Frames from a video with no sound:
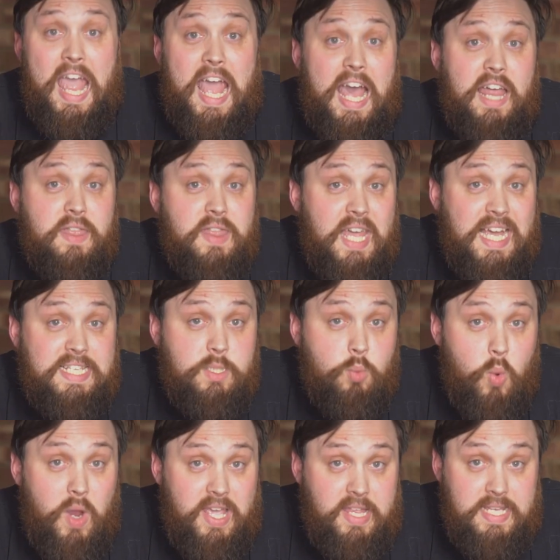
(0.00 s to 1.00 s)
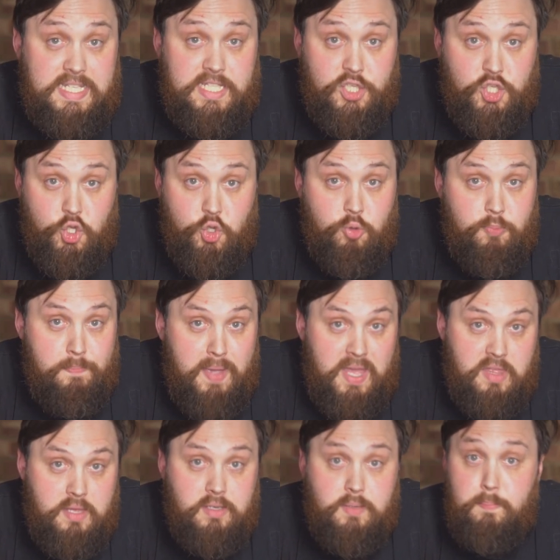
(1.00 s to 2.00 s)
And that's where this new
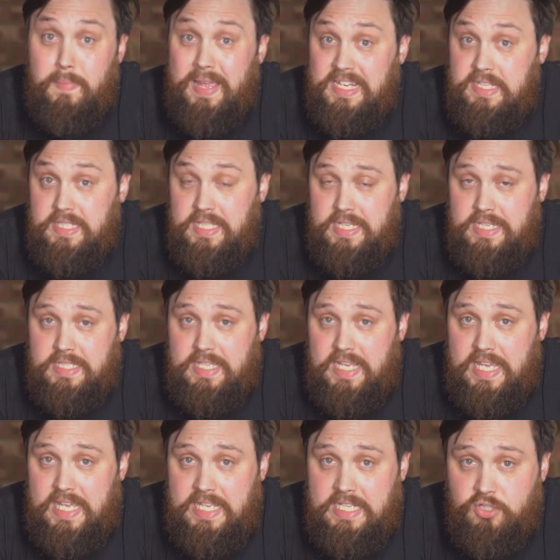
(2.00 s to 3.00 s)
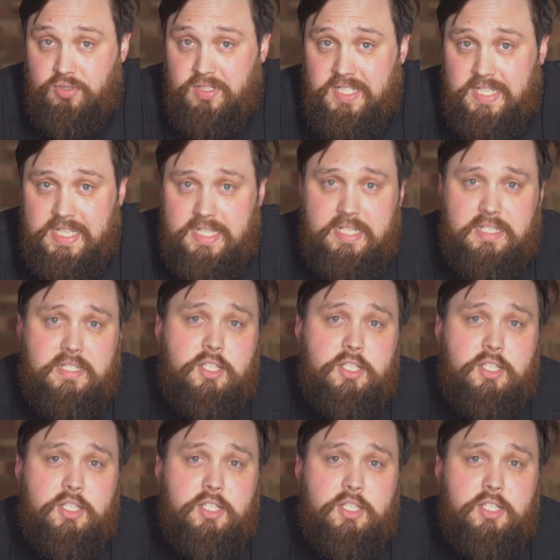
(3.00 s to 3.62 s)
method makes things interesting.